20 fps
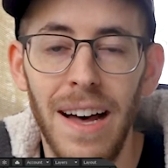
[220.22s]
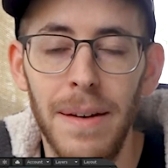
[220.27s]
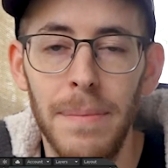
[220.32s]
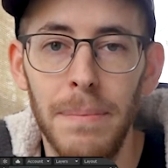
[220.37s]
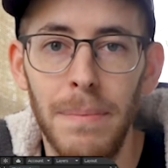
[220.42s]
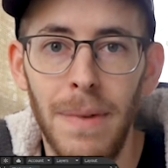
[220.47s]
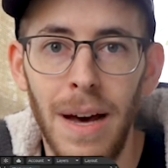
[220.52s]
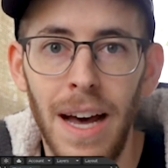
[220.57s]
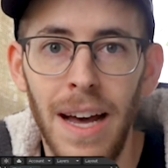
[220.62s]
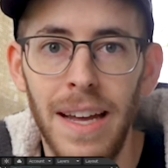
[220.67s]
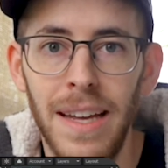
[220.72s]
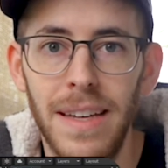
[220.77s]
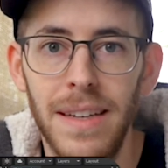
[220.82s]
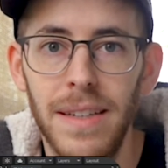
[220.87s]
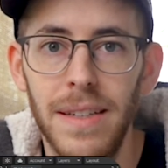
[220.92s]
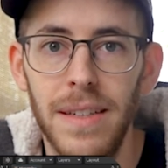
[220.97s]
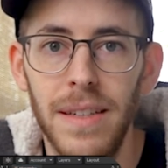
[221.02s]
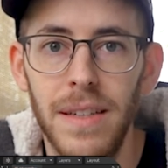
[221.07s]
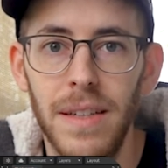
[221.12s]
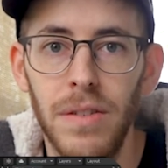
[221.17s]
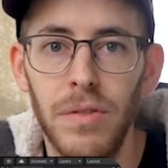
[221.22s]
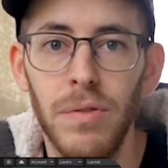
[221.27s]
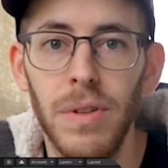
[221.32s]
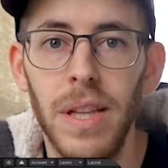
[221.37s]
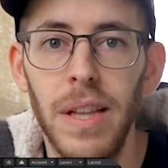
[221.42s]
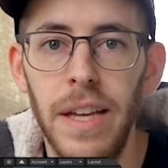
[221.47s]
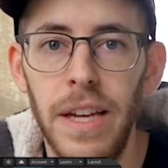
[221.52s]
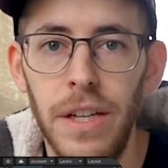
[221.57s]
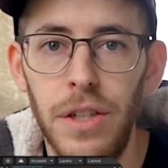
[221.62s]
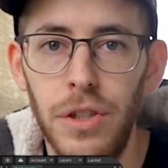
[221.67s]
my
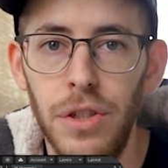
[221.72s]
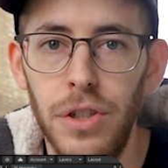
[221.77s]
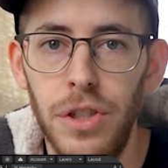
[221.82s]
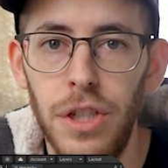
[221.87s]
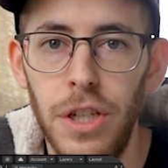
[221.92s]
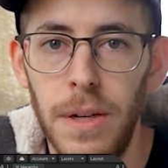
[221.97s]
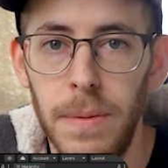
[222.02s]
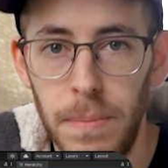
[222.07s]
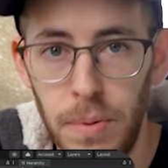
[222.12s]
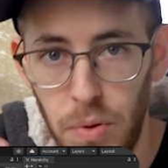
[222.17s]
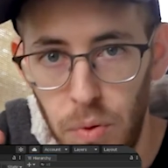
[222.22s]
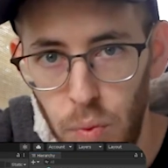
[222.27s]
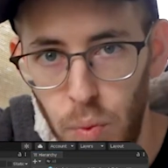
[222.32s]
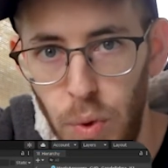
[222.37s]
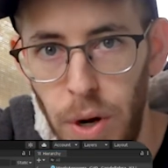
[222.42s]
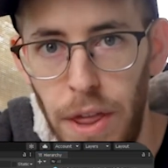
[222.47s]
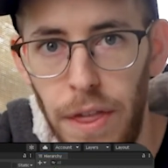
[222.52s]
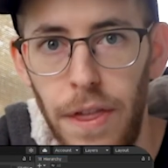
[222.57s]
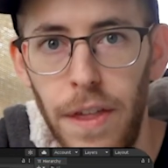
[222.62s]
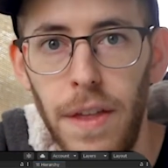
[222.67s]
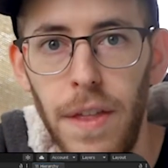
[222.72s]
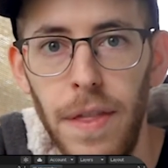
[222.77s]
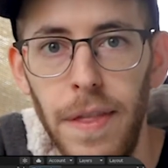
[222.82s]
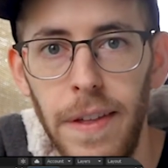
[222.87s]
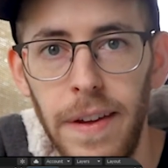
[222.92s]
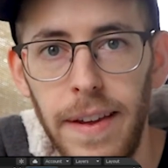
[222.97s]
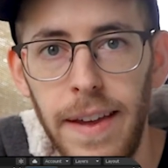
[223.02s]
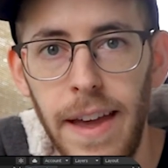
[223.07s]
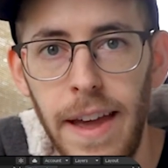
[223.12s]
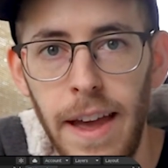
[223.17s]
relationship with
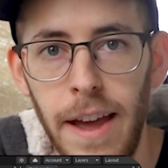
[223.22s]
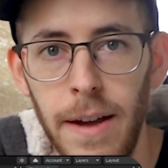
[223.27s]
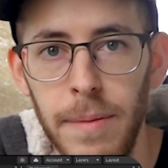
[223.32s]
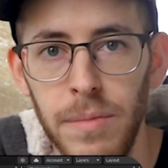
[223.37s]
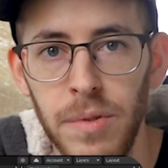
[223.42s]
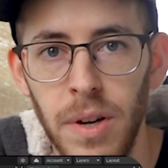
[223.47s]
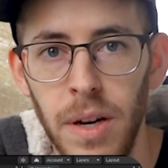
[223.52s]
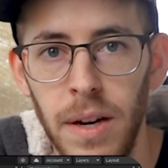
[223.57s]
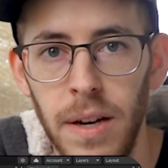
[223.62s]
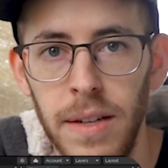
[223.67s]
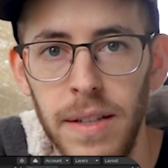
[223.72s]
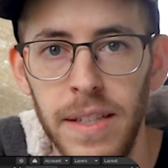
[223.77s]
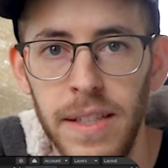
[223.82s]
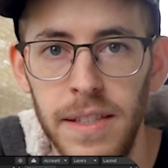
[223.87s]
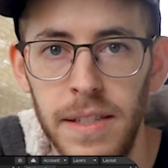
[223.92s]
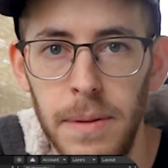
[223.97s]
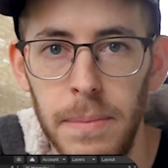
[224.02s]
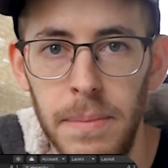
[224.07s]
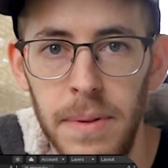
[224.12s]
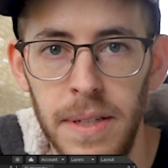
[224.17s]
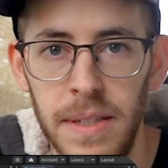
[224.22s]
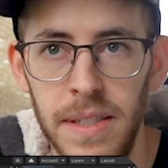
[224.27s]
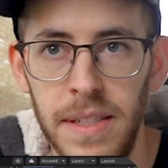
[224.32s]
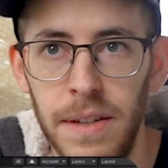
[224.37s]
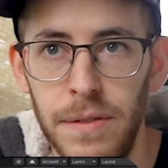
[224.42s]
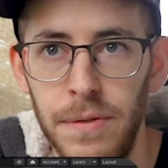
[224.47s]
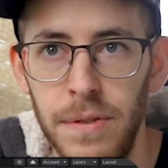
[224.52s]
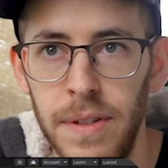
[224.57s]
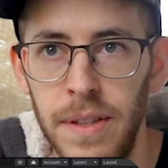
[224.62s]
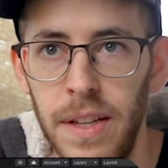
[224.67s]
the camera is a bit
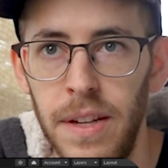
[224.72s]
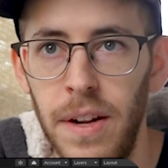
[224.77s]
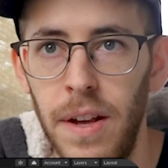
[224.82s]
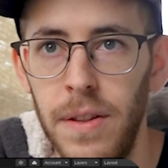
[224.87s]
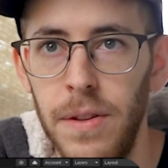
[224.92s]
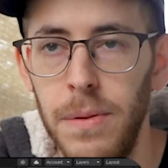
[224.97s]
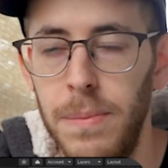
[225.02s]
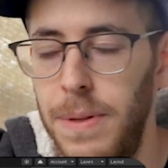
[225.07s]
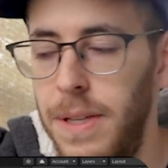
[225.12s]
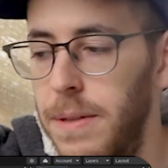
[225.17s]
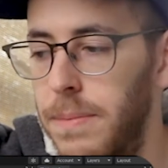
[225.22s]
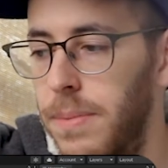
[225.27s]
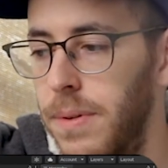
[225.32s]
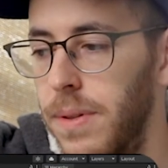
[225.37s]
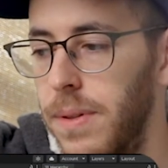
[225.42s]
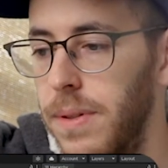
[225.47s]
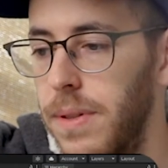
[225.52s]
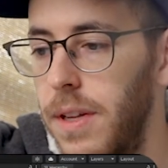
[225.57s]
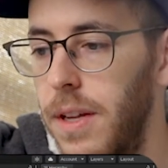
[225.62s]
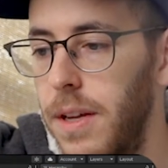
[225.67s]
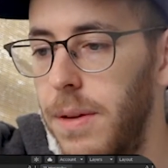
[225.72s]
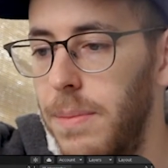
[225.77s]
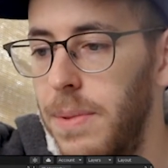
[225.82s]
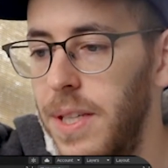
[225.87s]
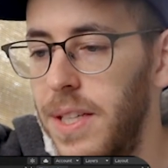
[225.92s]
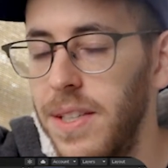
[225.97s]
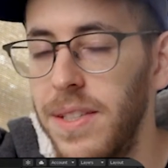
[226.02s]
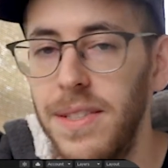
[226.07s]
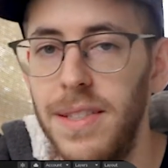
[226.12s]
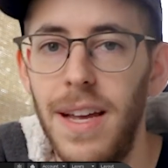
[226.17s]
different than other people,
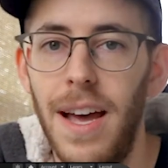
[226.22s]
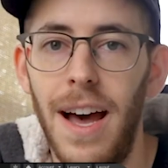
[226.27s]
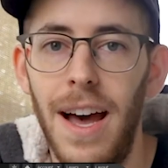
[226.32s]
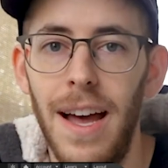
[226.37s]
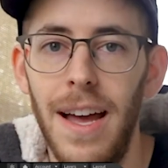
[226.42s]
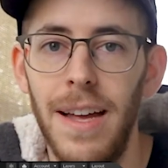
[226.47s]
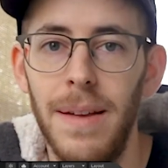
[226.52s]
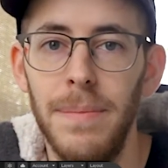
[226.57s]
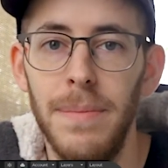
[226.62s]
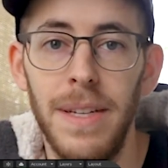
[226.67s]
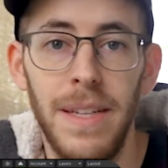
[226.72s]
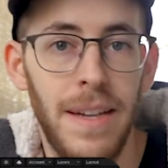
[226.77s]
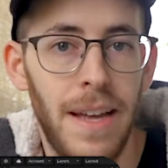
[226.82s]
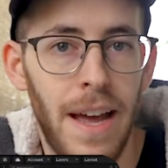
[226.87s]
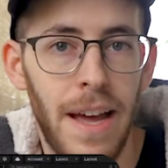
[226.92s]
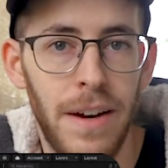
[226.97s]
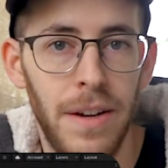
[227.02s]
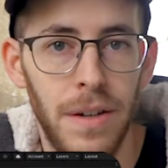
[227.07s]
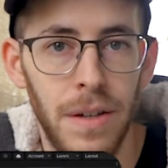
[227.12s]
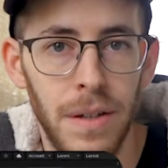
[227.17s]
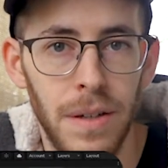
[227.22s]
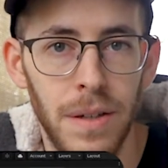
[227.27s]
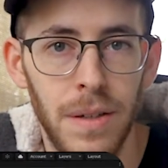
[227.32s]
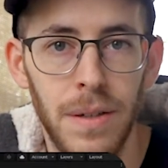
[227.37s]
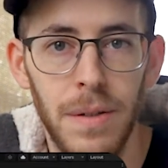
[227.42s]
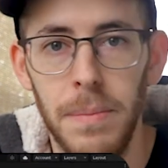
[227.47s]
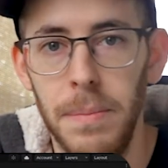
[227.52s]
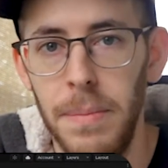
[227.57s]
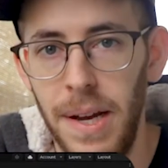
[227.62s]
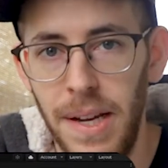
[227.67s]
because I'm an
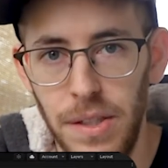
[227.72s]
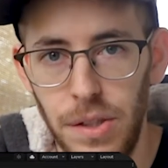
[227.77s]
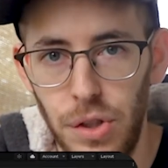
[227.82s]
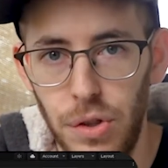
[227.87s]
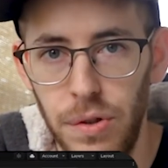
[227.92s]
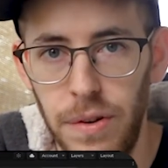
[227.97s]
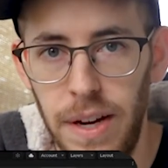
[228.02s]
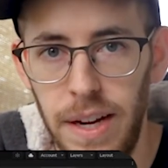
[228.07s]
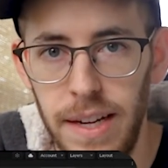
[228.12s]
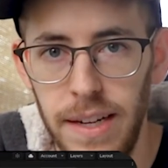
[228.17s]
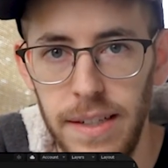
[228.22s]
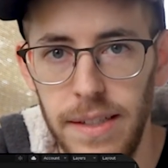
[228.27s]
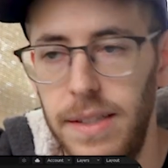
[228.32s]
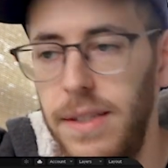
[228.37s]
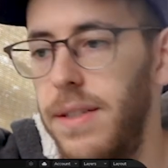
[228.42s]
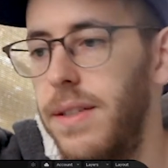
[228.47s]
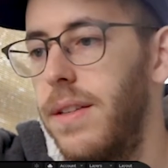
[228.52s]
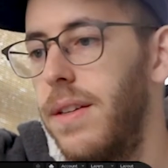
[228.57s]
editor by trade